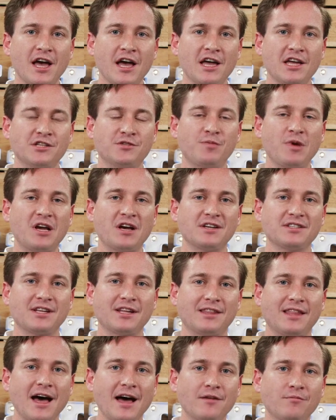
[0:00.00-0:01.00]
is because
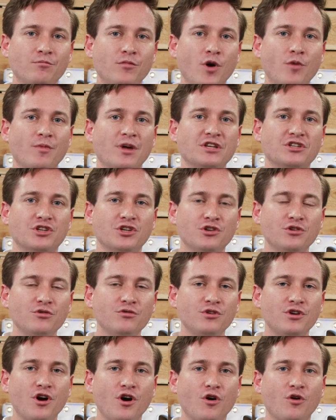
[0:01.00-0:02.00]
at that moment you
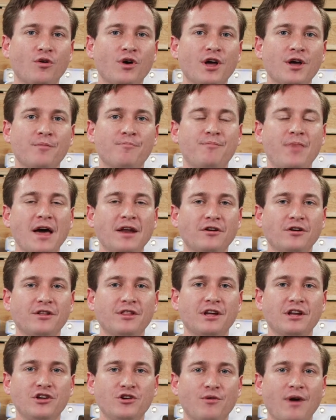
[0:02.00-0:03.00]
know better
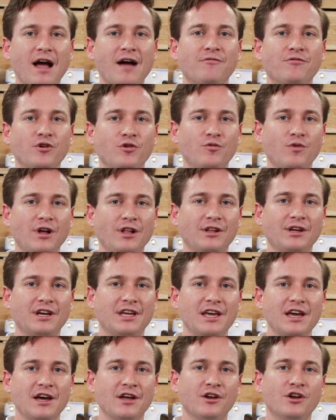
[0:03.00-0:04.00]
than you ever will
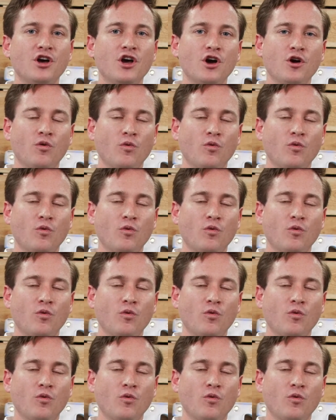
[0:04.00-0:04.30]
again